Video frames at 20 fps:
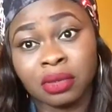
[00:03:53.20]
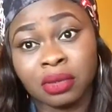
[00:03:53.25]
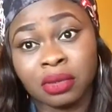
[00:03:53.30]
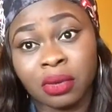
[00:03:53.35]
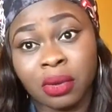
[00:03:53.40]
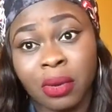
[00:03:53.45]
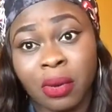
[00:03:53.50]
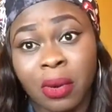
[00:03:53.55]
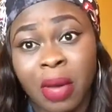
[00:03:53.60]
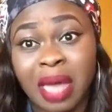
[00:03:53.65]

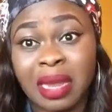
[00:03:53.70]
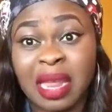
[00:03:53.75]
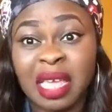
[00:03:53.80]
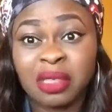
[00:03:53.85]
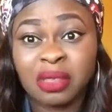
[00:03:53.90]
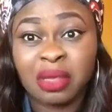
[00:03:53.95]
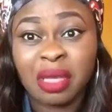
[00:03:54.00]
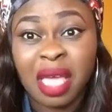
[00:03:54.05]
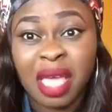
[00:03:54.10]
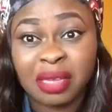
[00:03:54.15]
So, and
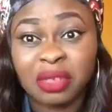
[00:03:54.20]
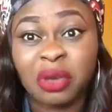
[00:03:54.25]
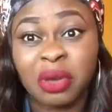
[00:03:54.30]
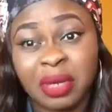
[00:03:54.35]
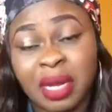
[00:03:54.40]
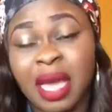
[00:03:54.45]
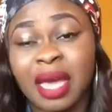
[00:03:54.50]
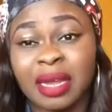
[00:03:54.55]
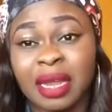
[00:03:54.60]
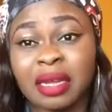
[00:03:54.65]
I
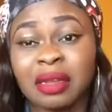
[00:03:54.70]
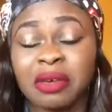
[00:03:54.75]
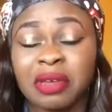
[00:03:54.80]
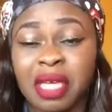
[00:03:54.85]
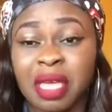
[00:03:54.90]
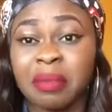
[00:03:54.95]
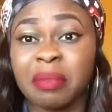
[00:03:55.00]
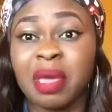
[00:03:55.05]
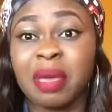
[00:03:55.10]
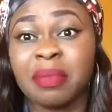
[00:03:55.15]
told her that,
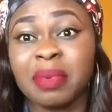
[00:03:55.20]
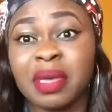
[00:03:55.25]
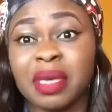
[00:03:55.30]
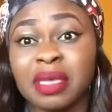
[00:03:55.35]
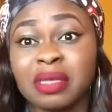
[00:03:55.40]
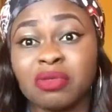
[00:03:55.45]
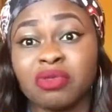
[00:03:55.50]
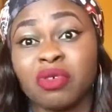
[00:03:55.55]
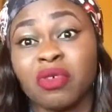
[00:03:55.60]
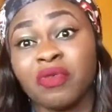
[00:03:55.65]
okay, maybe
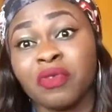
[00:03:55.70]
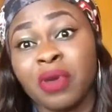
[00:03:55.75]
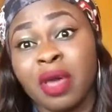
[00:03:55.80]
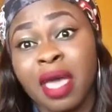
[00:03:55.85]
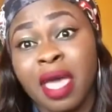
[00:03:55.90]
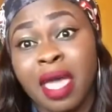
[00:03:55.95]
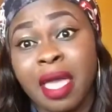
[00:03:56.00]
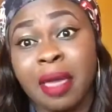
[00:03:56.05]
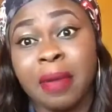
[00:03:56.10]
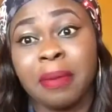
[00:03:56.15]
it will
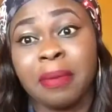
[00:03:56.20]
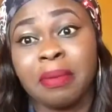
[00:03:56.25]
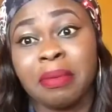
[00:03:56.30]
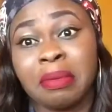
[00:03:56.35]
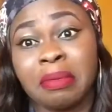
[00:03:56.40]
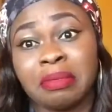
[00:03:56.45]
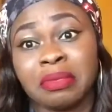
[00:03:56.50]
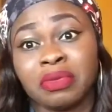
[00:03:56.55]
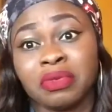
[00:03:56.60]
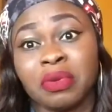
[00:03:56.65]
help
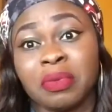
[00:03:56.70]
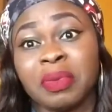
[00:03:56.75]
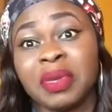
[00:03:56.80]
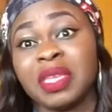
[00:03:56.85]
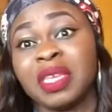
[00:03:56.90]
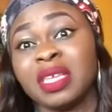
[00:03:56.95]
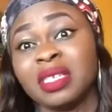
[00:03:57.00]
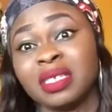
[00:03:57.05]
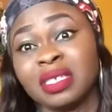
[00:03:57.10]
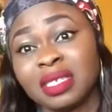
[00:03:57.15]
to be
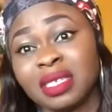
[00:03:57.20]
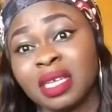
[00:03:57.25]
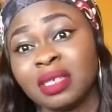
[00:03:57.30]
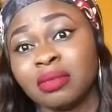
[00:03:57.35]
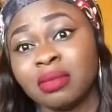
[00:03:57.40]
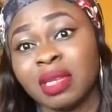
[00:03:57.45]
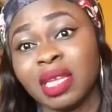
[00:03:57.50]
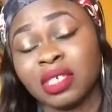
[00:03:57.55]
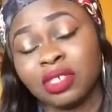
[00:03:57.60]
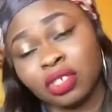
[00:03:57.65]
in a
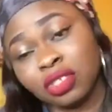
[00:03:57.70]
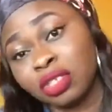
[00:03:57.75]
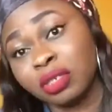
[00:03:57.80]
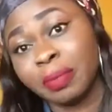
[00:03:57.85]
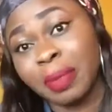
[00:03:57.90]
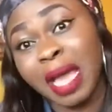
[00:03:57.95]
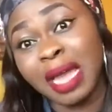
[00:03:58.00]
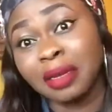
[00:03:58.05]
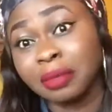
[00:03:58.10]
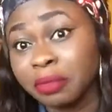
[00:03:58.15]
distance
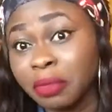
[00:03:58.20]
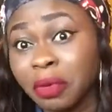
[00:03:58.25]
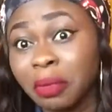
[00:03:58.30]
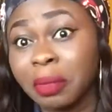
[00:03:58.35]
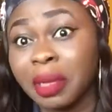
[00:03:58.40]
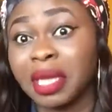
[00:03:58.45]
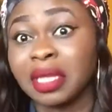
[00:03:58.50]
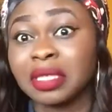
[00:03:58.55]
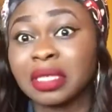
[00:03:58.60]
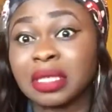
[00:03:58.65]
relationship at the
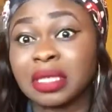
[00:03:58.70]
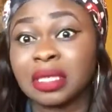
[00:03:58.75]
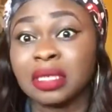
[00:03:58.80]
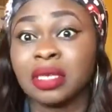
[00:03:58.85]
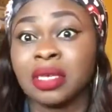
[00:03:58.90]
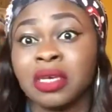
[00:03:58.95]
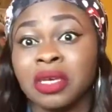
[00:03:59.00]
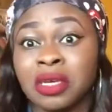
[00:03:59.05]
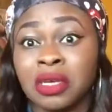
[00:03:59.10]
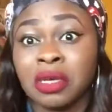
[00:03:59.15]
moment,
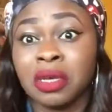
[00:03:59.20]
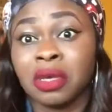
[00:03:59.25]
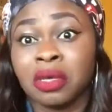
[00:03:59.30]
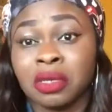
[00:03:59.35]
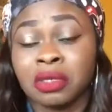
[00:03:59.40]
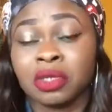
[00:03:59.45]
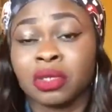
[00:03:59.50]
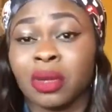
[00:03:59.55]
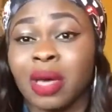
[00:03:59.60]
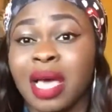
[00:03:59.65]

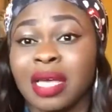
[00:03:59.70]
so